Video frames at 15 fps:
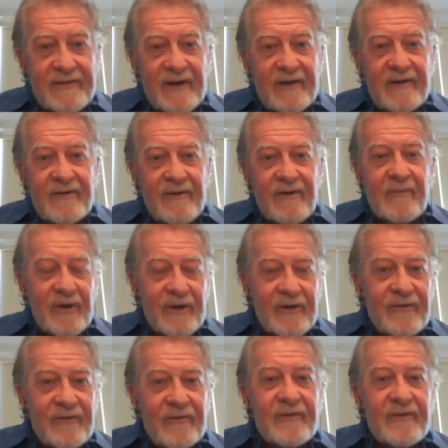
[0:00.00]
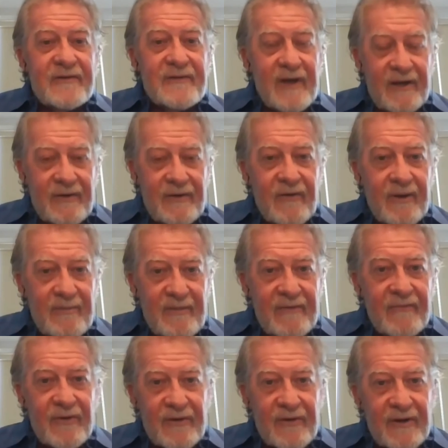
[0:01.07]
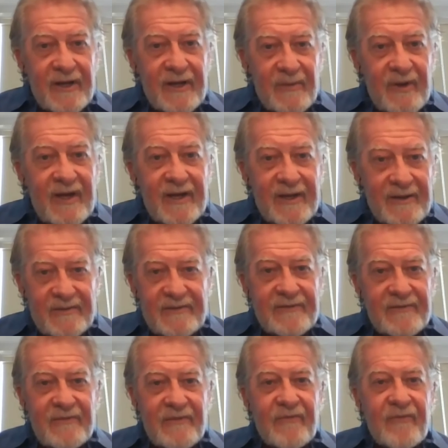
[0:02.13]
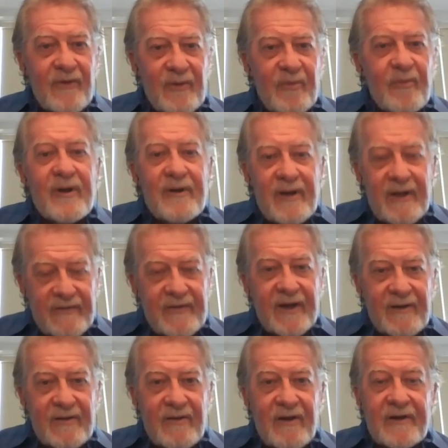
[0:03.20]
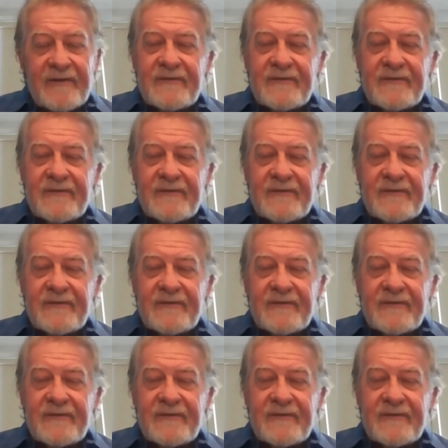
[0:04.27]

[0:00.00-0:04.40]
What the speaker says: I know I'm going to do this. I know I'm never going to get paid and so forth, but I'll take a loss.